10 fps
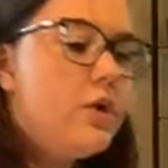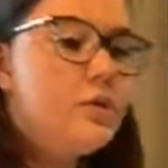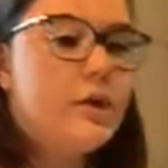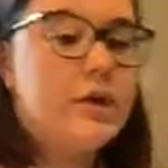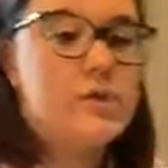
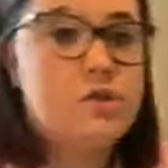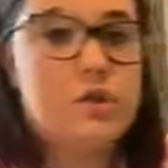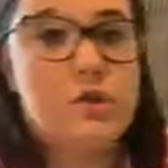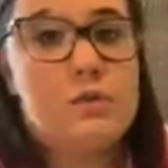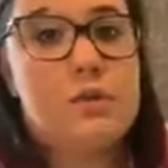So I can show
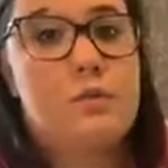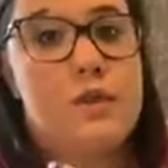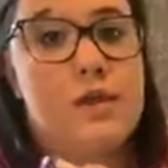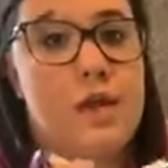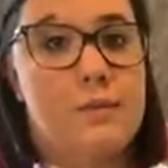you with the
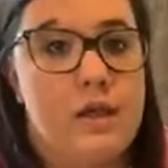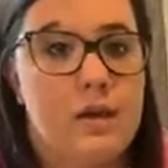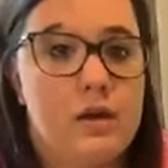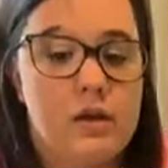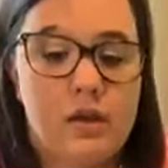one that I made
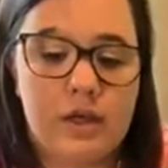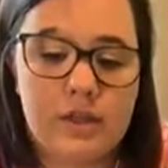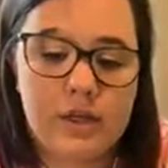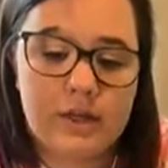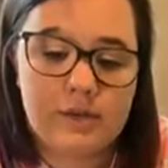earlier
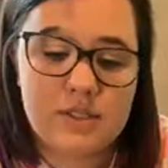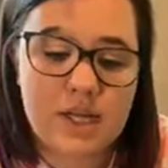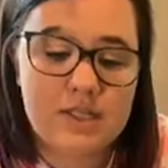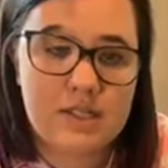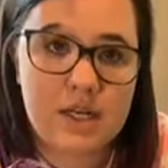that I was
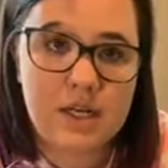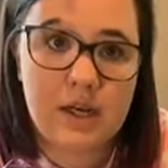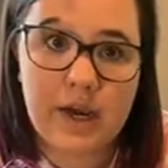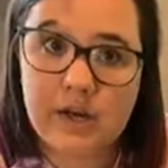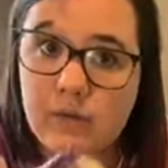testing
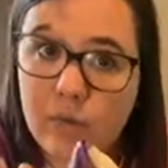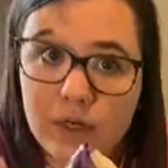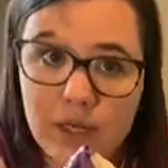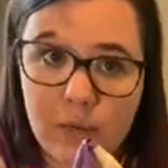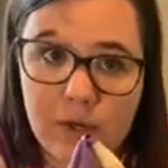and kind of
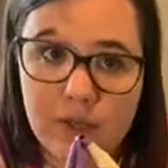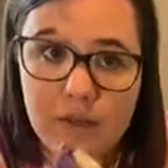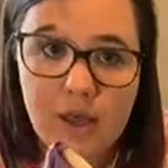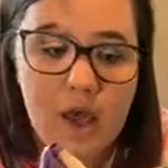working with.